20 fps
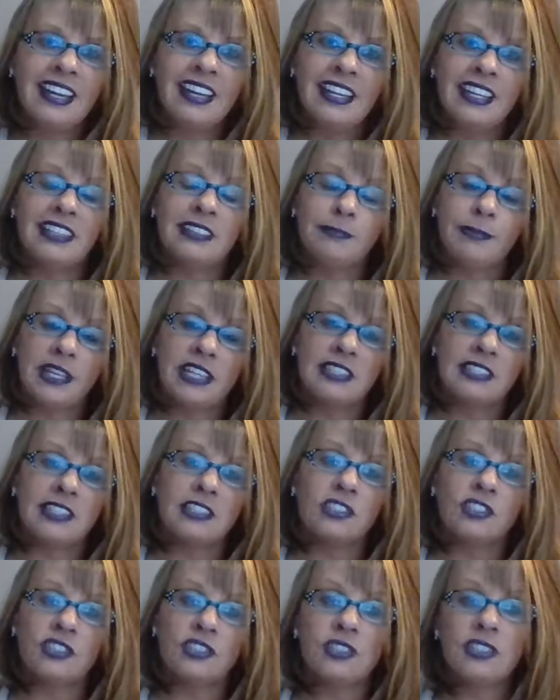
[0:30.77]
And pay
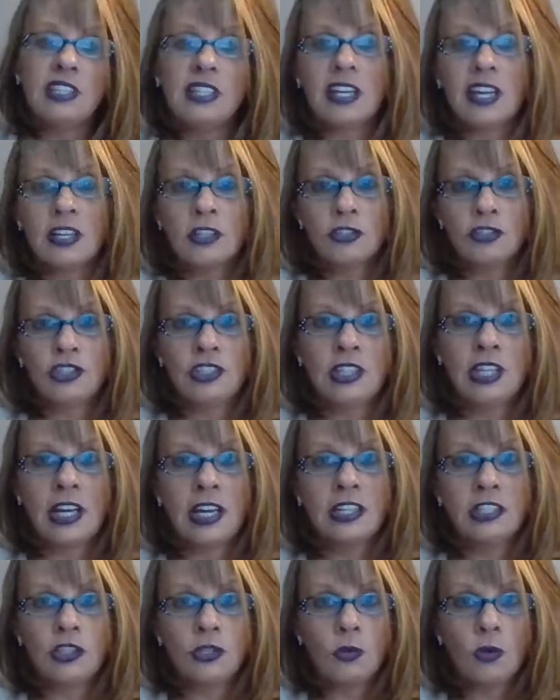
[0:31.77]
attention to the energy
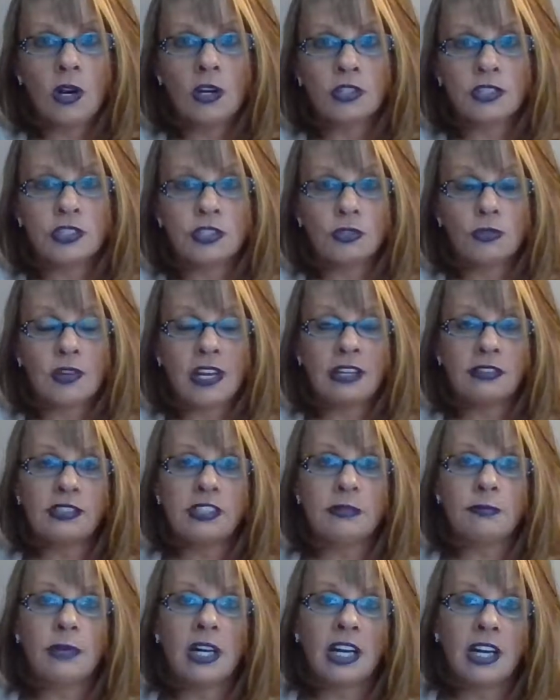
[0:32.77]
that you are
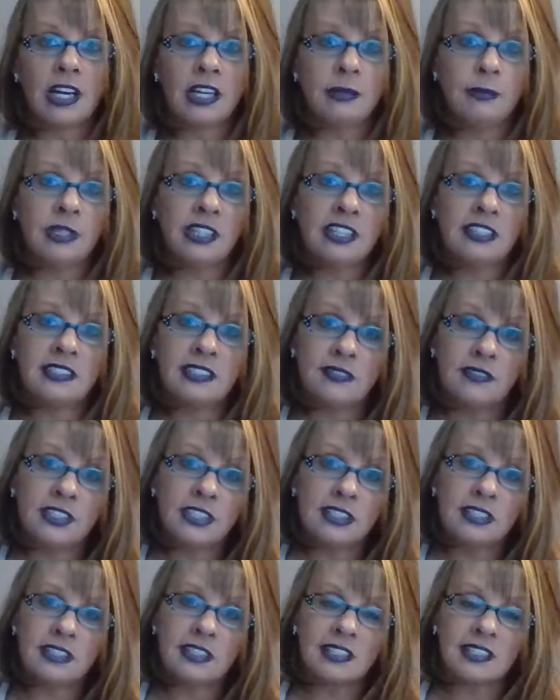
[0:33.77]
surrounded by, because if
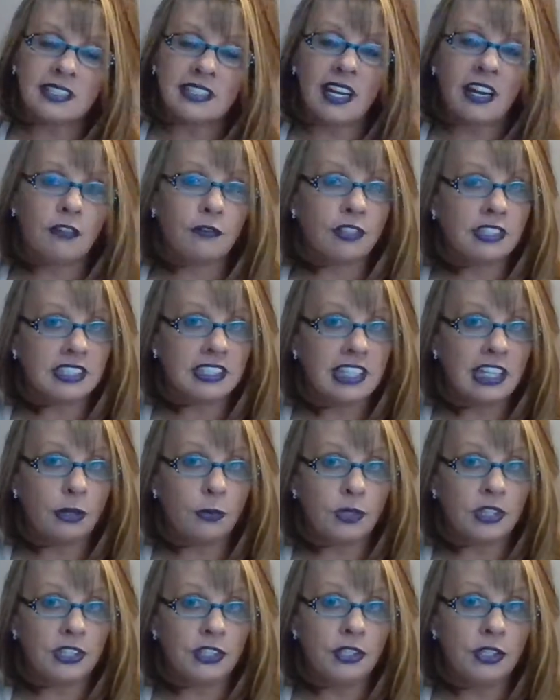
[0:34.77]
this does not resonate
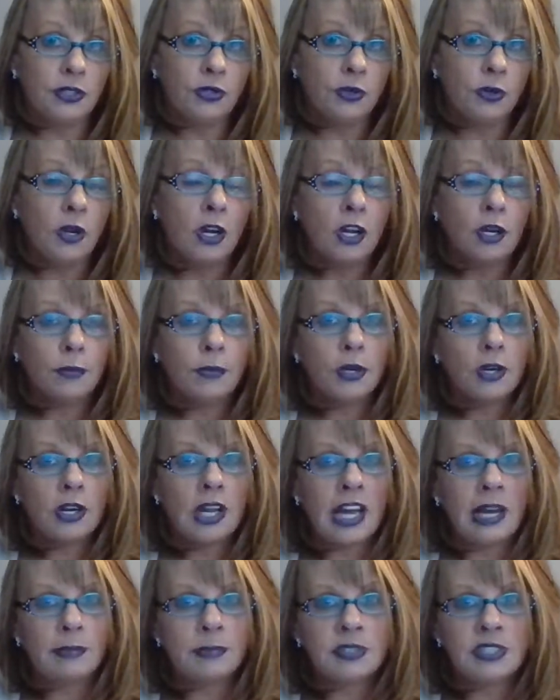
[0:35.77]
with you,
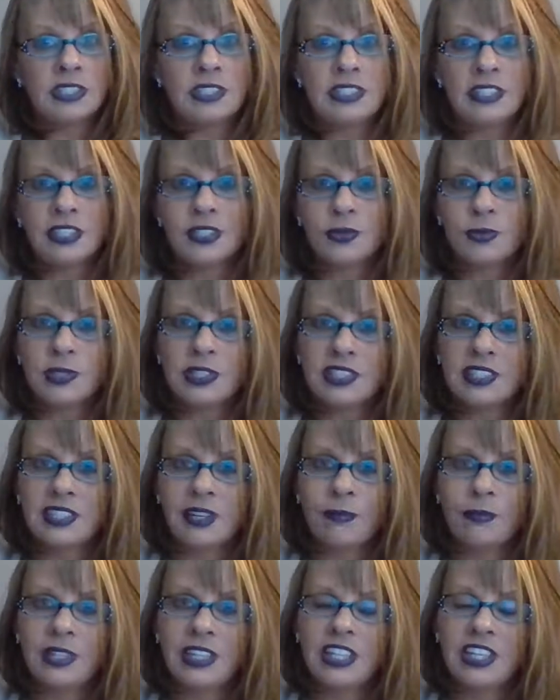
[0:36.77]
perhaps it does with
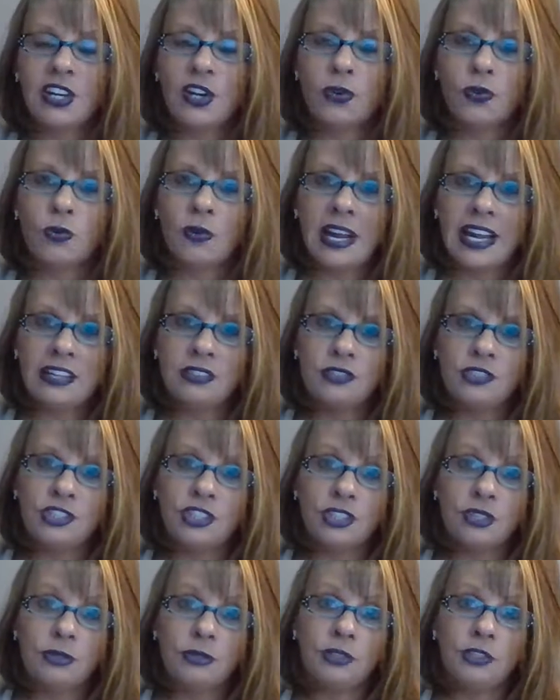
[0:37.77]
somebody around
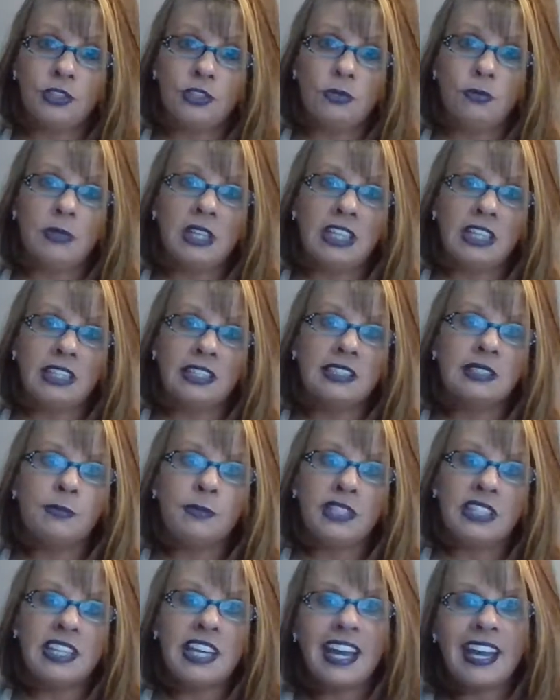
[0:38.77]
you, and you may need to
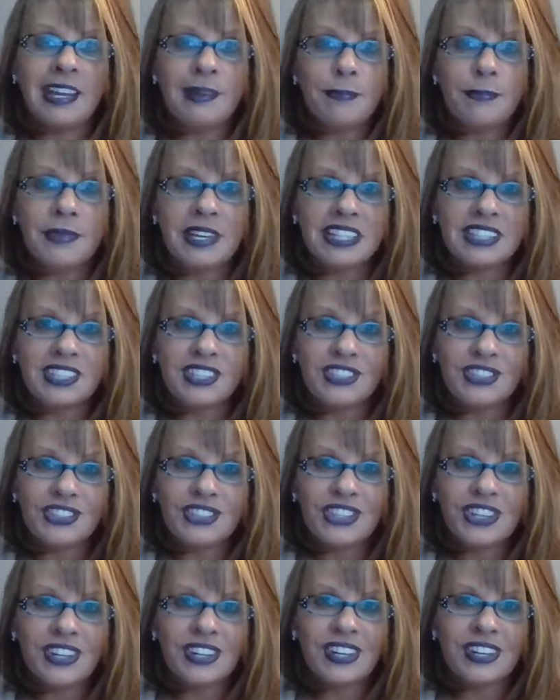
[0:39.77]
be a
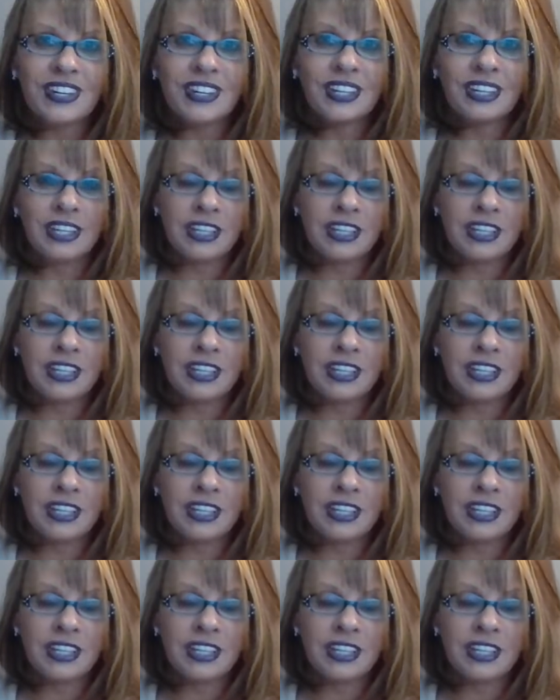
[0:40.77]
messenger.